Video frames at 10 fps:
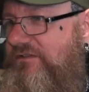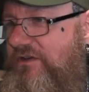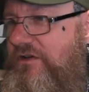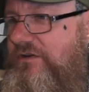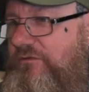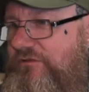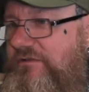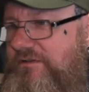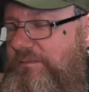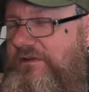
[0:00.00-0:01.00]
it's a
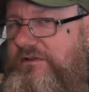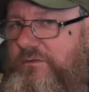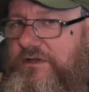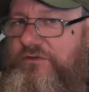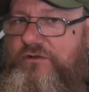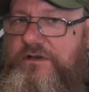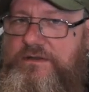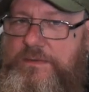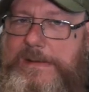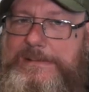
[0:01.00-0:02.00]
Kölsch is basically what they're trying
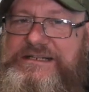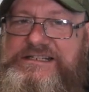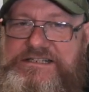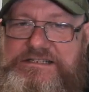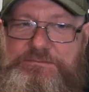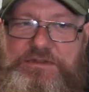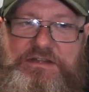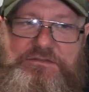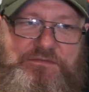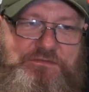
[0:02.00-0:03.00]
to do.
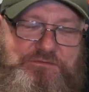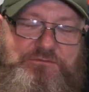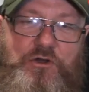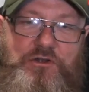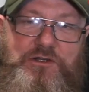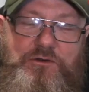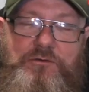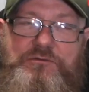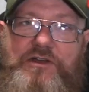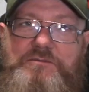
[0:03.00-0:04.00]
They've got a little
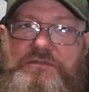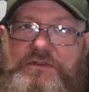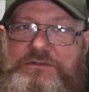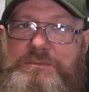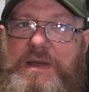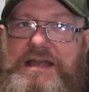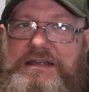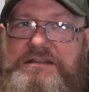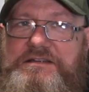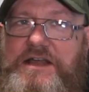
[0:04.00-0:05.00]
Oktoberfest
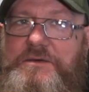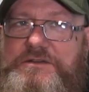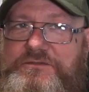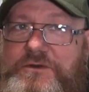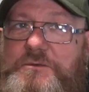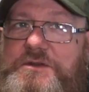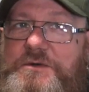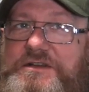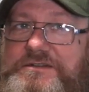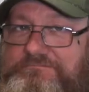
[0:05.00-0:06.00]
pack going,
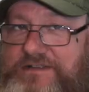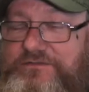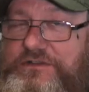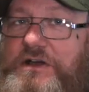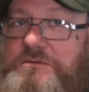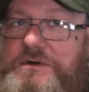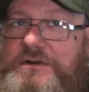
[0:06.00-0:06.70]
£40, if you don't